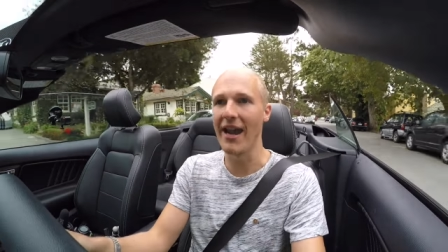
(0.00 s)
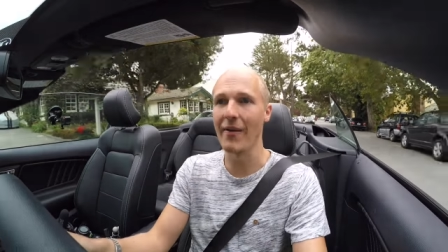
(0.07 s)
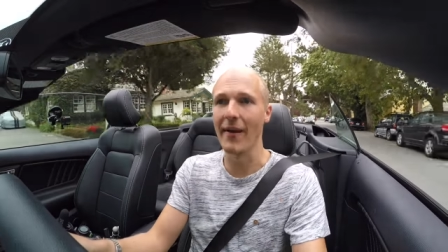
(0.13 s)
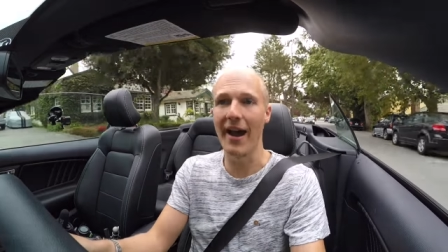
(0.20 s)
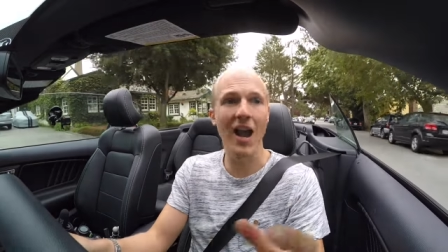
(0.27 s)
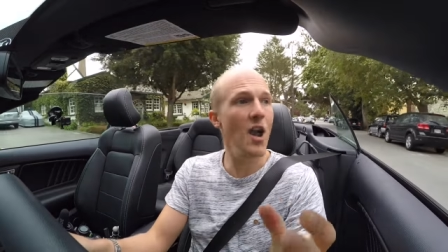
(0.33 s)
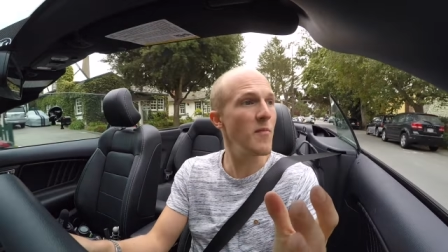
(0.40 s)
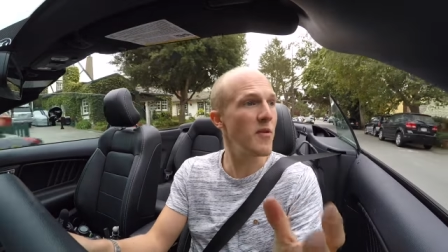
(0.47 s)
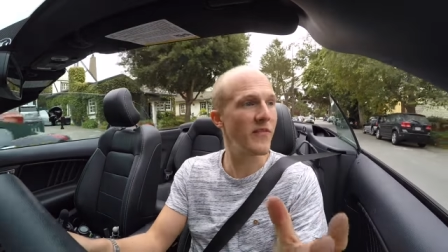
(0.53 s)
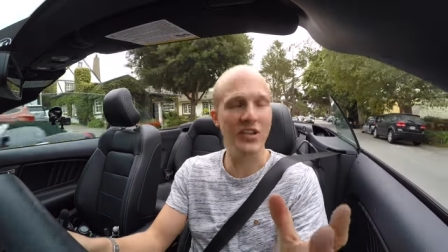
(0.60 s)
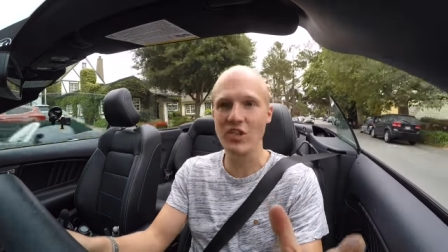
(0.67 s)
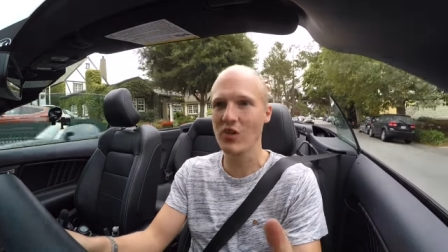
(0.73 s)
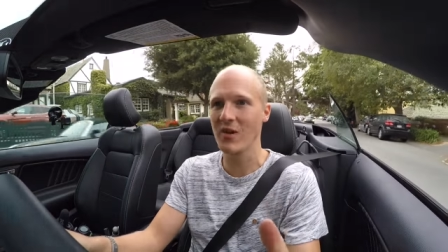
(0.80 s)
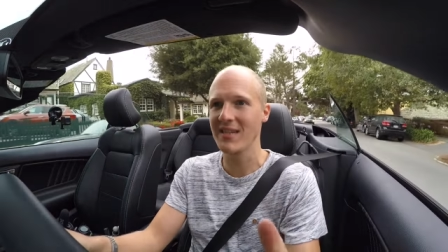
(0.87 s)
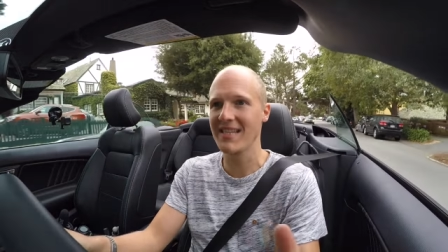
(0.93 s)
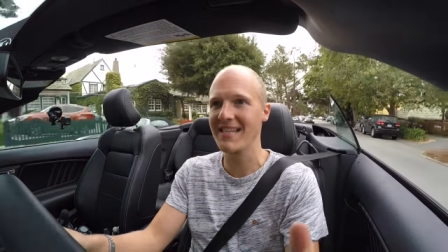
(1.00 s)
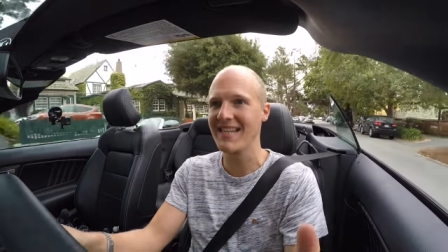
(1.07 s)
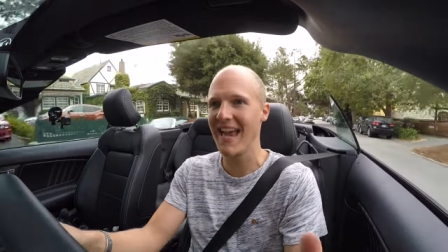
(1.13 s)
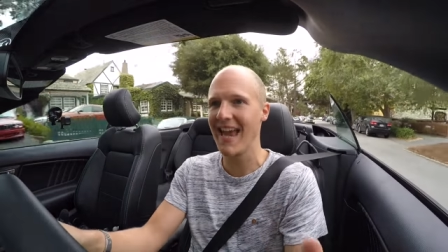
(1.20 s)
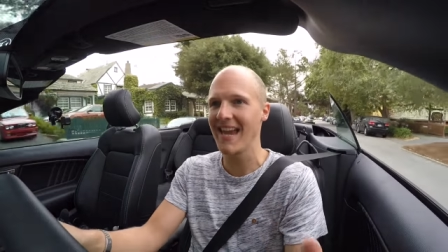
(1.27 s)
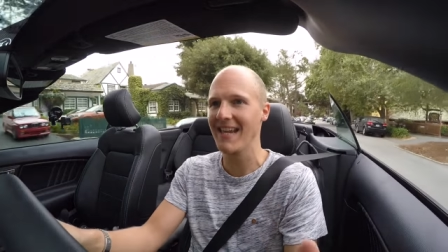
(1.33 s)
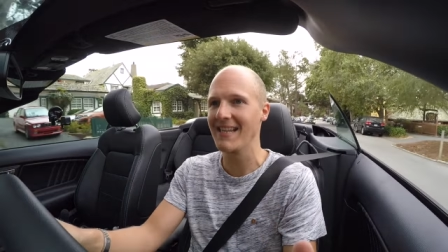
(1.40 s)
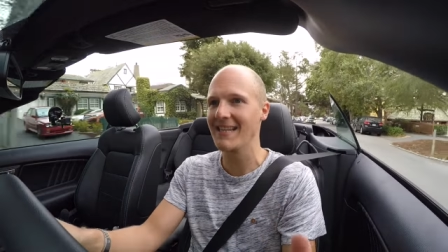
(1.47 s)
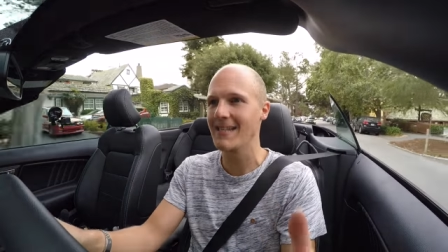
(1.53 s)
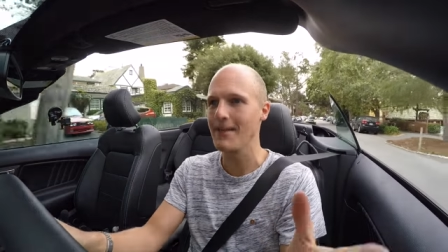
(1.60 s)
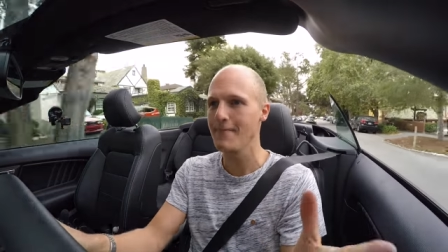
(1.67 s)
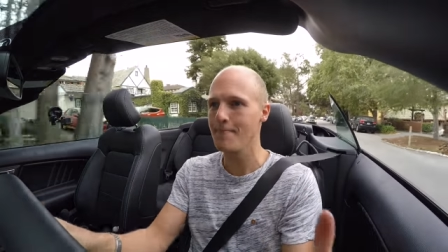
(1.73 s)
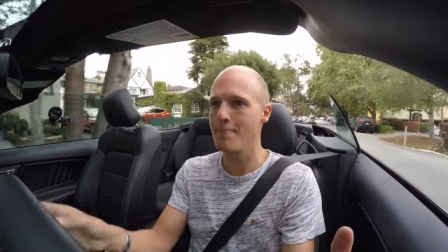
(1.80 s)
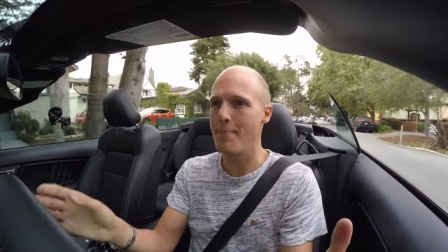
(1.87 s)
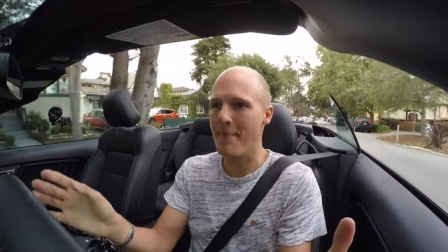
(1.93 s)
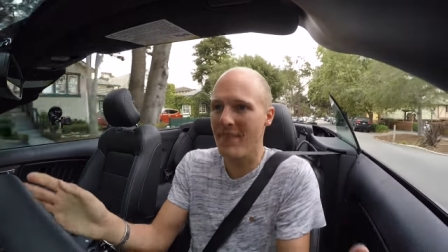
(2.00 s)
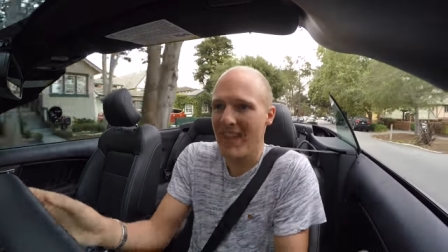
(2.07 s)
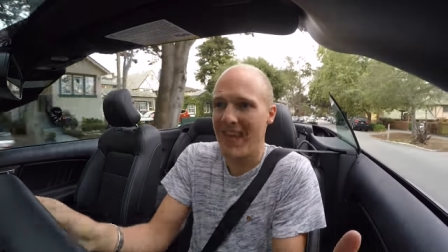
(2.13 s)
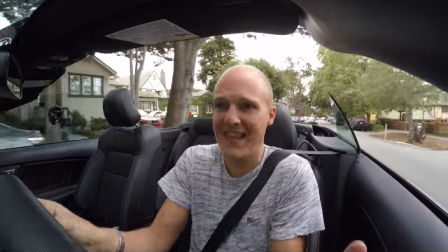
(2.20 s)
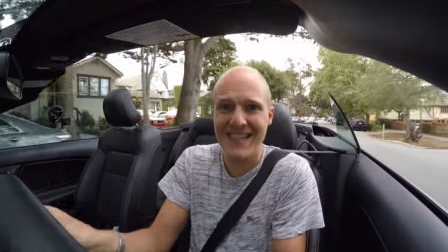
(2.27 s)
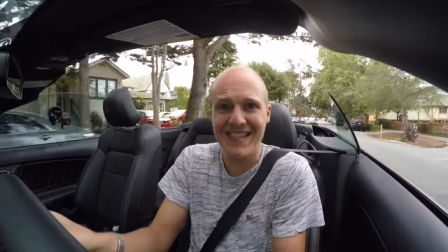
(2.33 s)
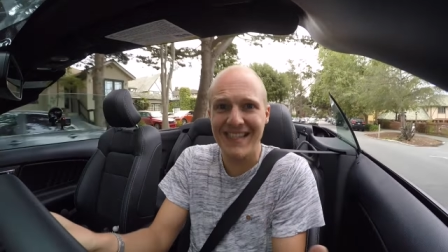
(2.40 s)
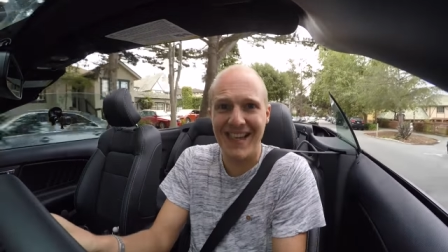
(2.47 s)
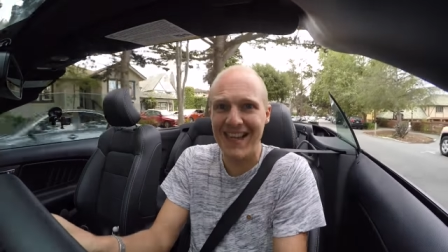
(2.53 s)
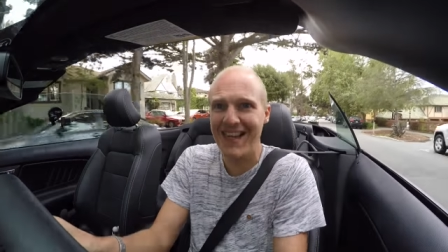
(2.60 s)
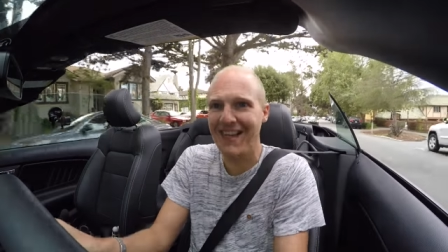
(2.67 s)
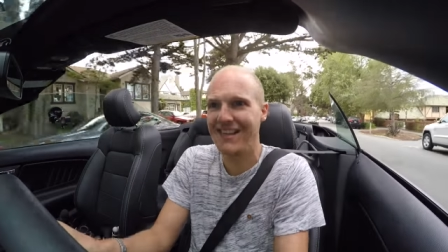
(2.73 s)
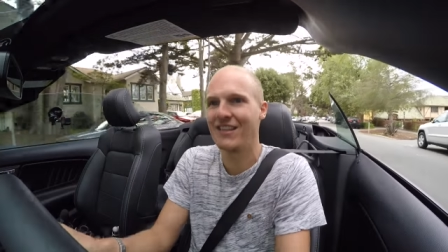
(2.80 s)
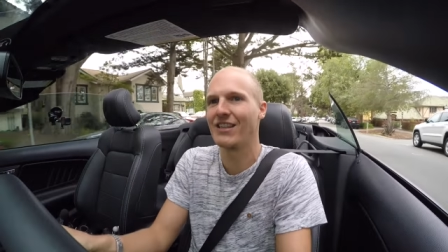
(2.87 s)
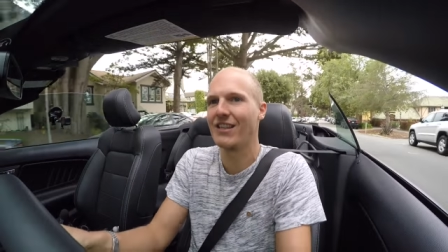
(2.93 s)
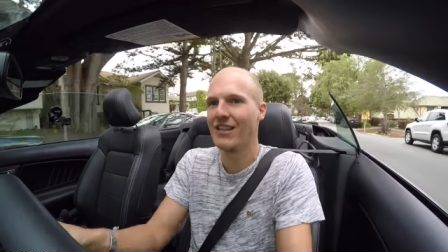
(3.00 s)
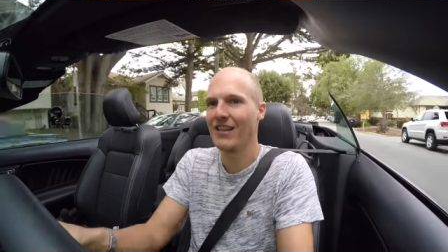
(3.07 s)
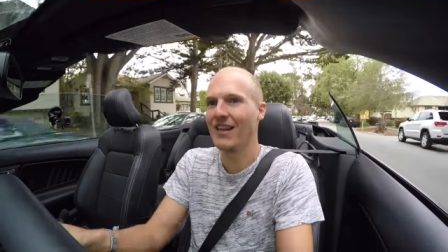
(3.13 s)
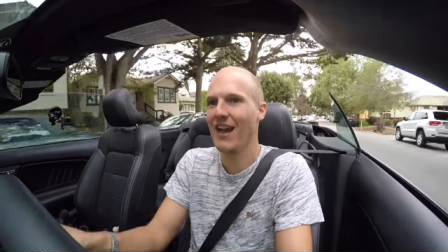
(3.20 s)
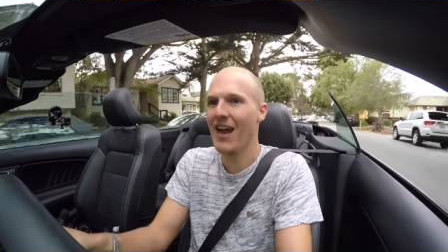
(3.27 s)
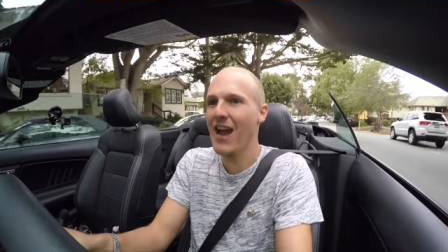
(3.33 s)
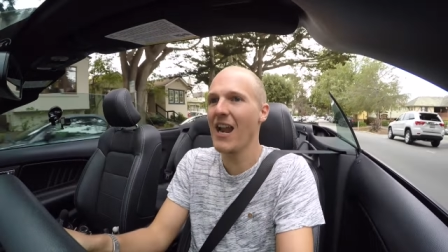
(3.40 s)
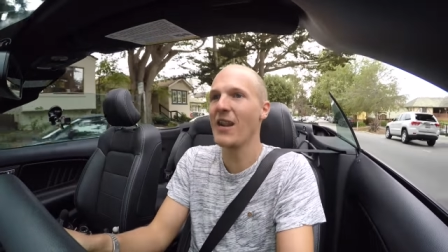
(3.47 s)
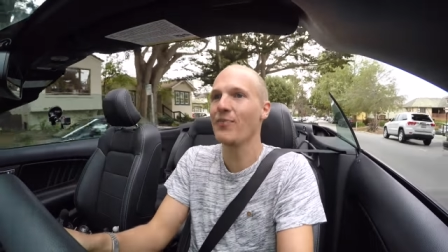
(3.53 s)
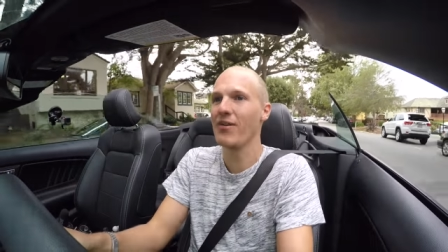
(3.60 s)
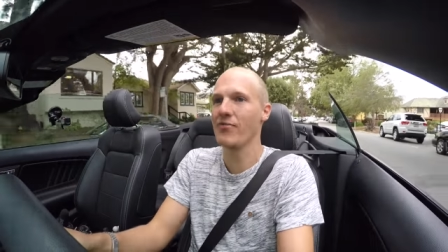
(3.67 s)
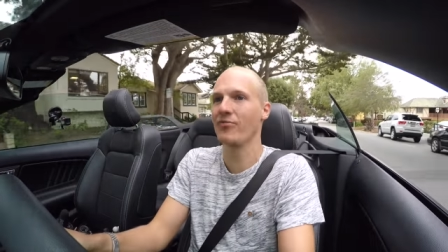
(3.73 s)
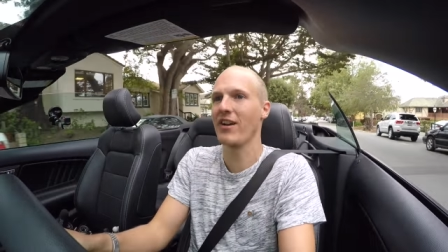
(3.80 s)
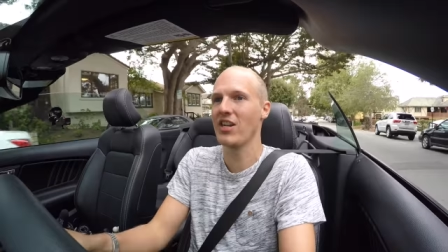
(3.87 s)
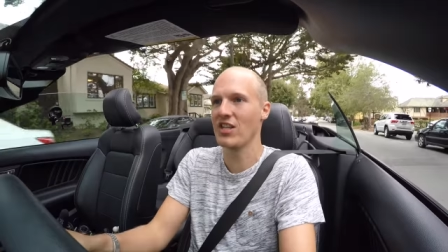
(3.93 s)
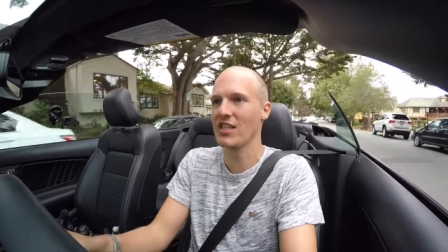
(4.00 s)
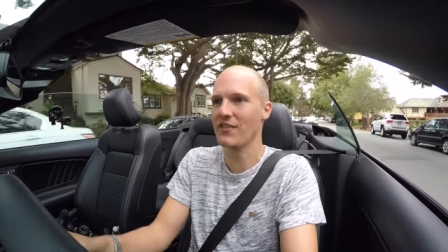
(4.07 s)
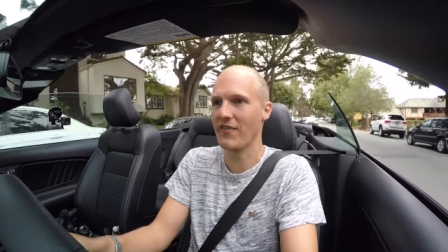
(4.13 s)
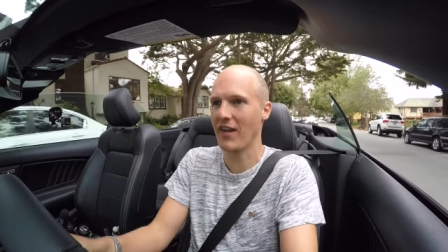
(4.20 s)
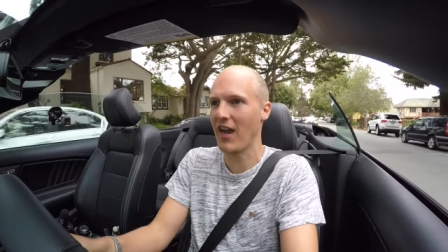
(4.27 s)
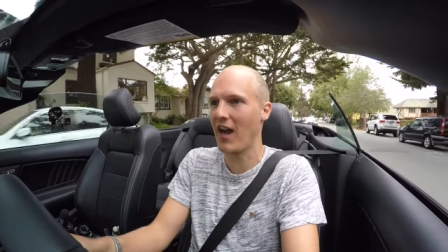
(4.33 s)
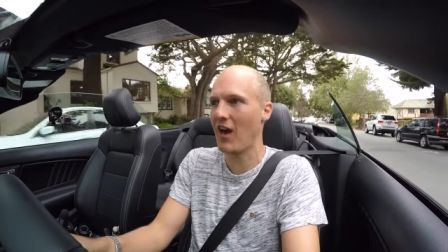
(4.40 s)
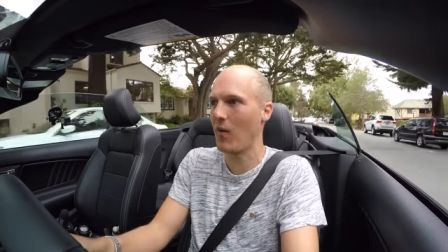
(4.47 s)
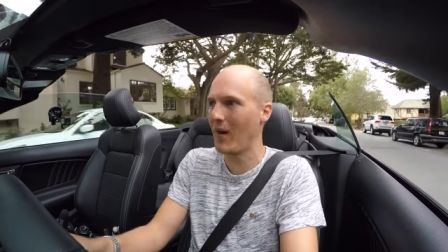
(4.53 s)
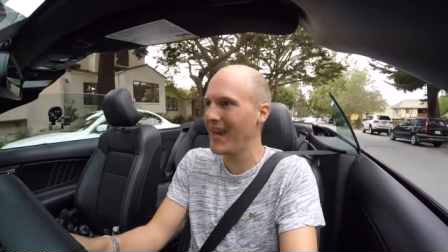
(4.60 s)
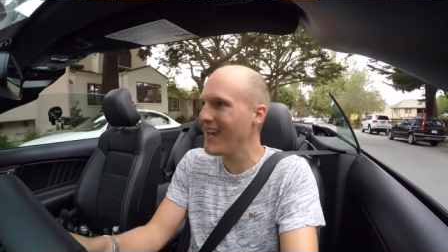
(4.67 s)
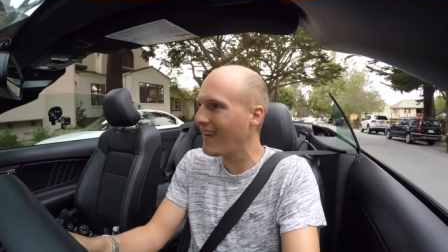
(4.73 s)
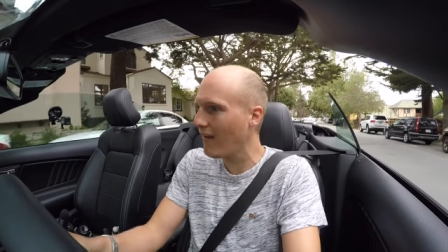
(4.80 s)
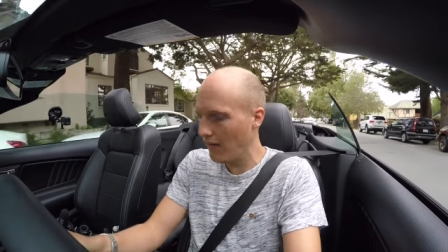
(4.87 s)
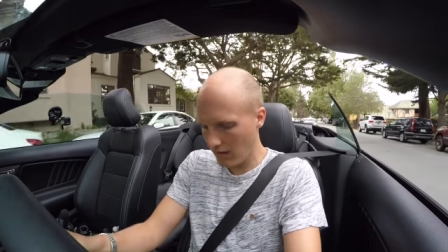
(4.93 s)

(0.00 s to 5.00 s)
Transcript: Anyway, I hope you've enjoyed today's insight into early preparations for car week.